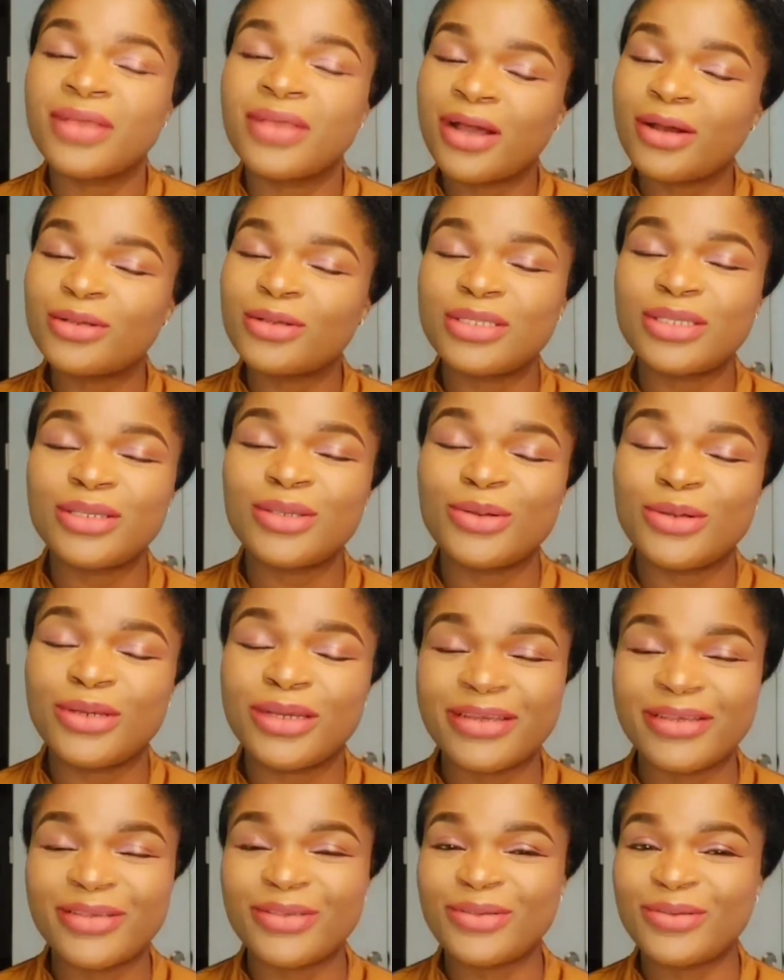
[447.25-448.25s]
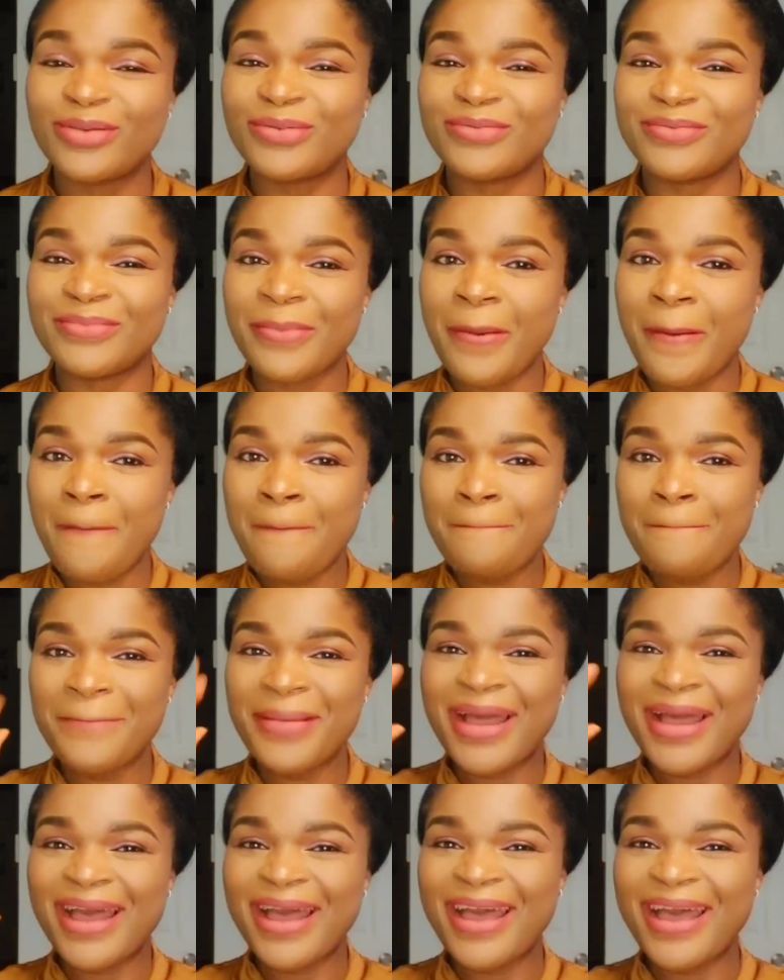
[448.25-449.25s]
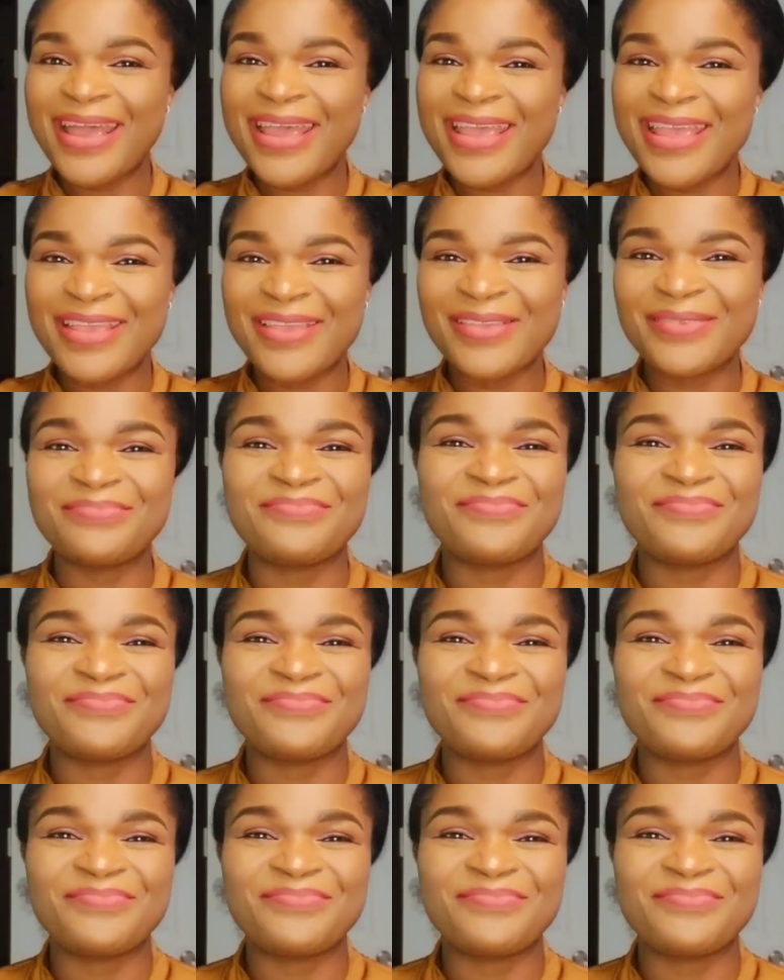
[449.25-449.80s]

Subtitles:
I'll see you guys soon. Bye.